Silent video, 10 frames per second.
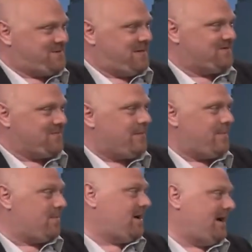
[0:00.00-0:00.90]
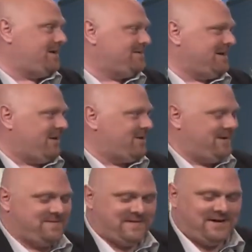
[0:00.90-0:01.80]
His name is Rabbi Bar Bar Chana. It's kind of a hard
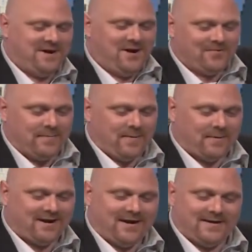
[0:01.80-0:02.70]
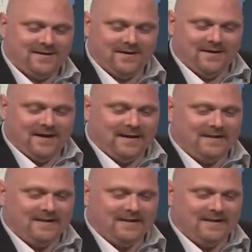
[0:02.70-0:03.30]
name to say. Rabbi Bar Bar Chana. And he